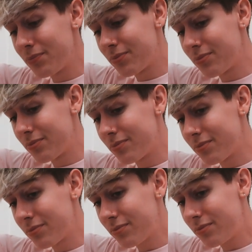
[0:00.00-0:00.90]

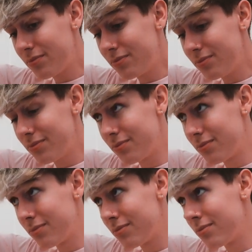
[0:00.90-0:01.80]

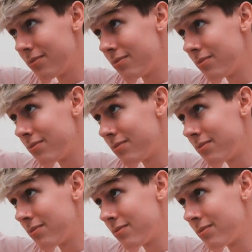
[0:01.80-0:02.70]
No one is speaking in this clip.